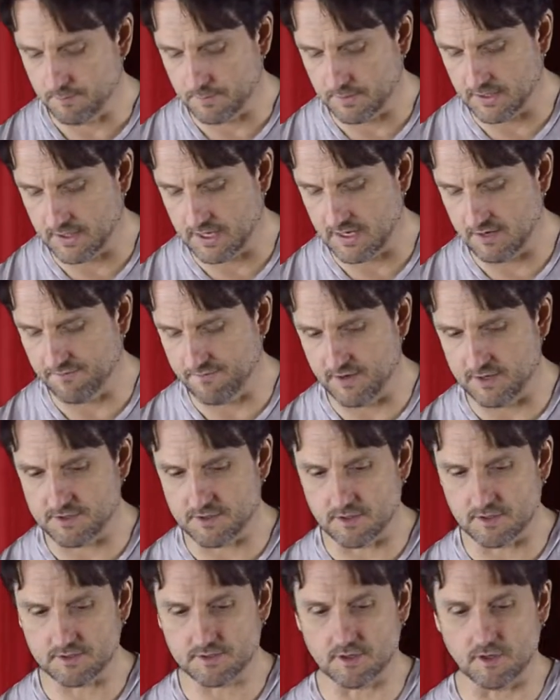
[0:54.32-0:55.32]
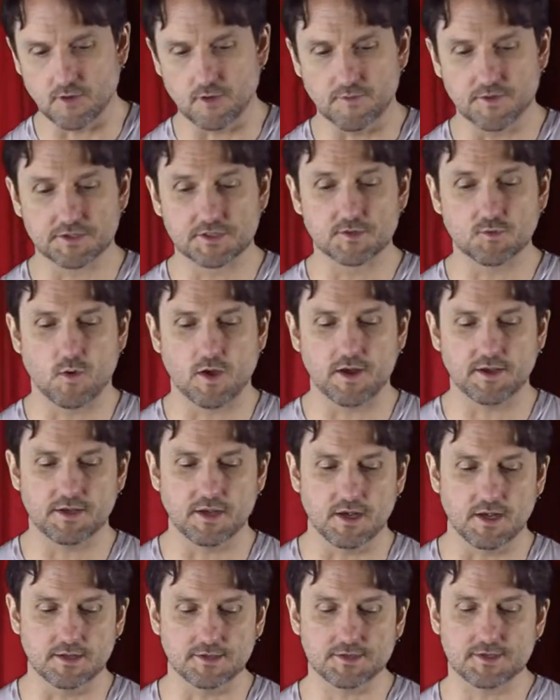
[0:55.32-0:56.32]
key feature. So this is what it
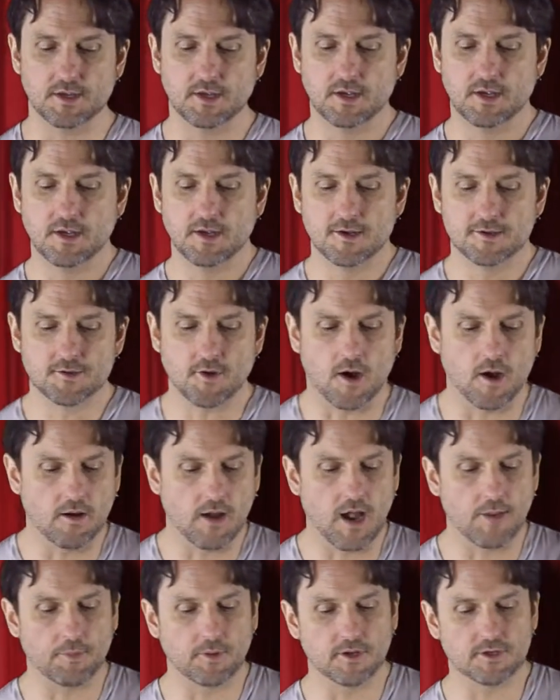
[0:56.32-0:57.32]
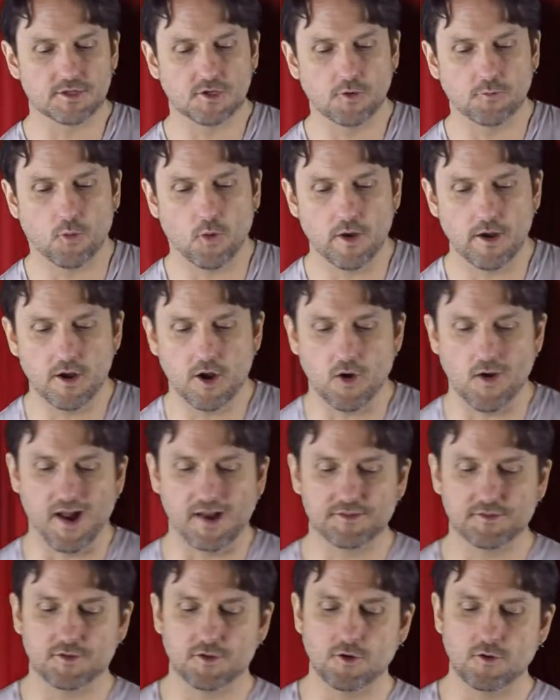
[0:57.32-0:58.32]
does. So Hyperlist 2.0
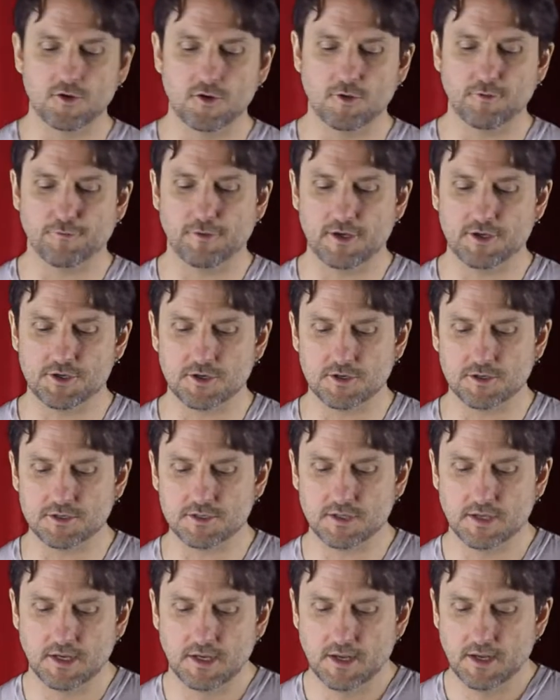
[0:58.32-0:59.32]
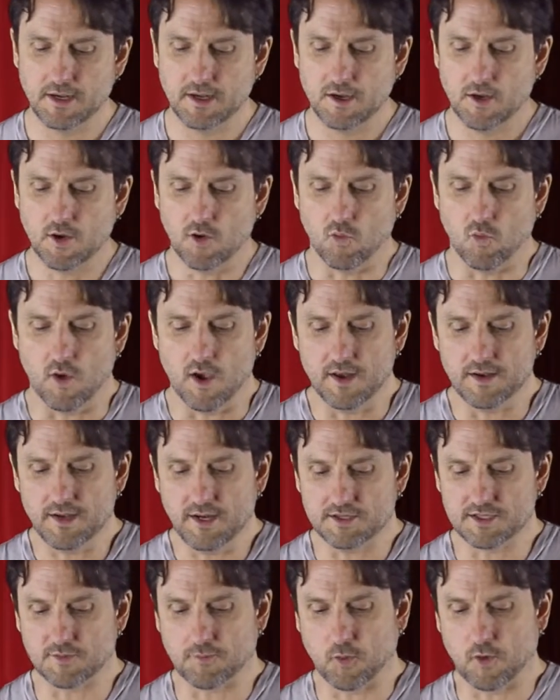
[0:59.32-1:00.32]
adds two new features. One,
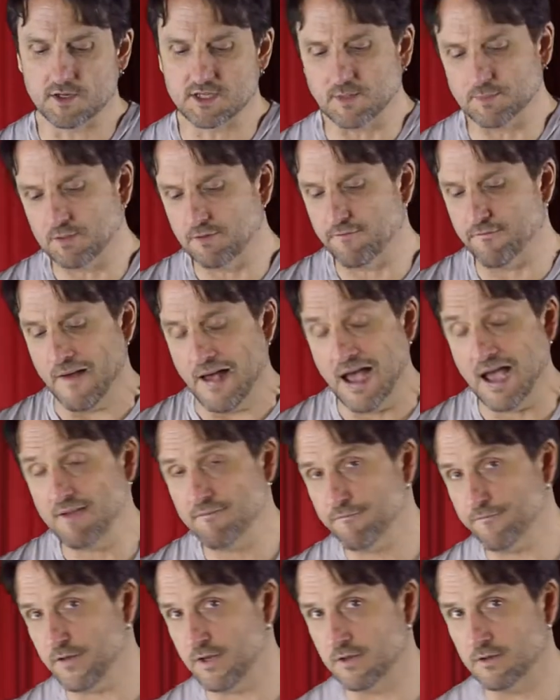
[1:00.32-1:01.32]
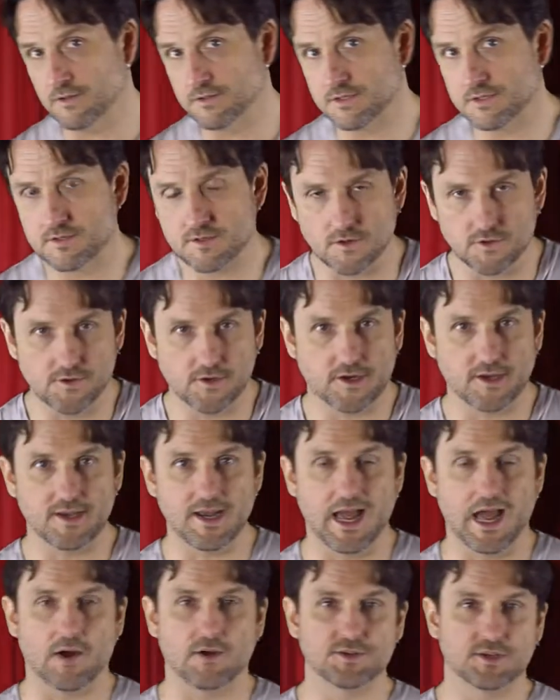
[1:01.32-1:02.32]
it supports up to five fields. So you can
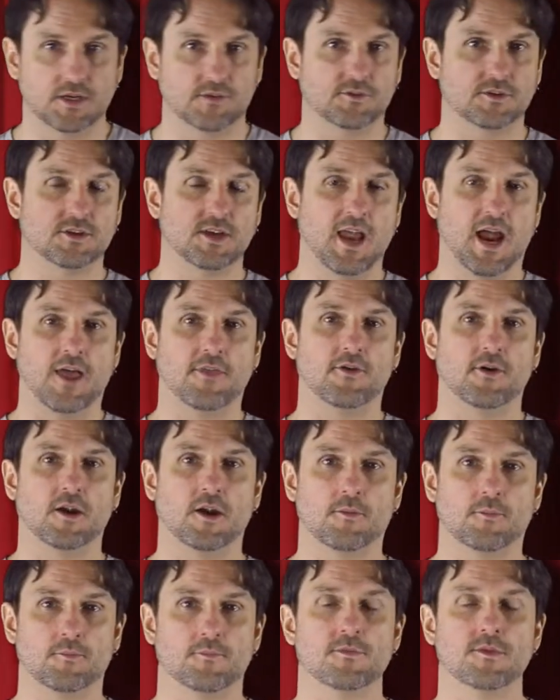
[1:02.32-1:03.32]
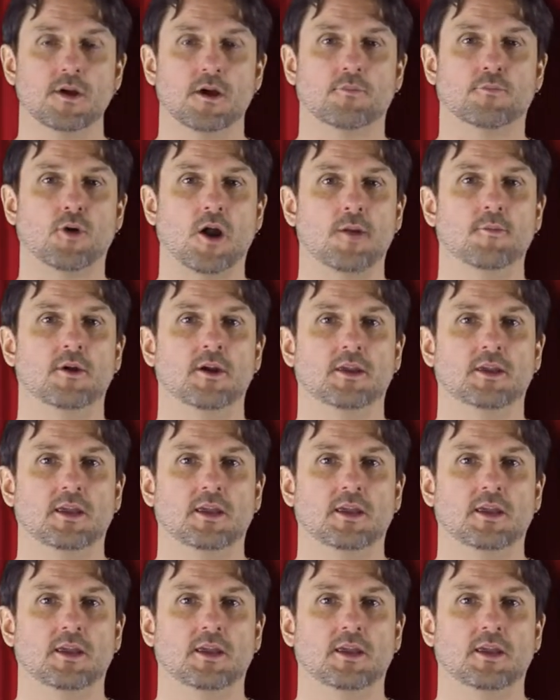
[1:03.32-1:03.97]
now, instead of just gathering a, the primary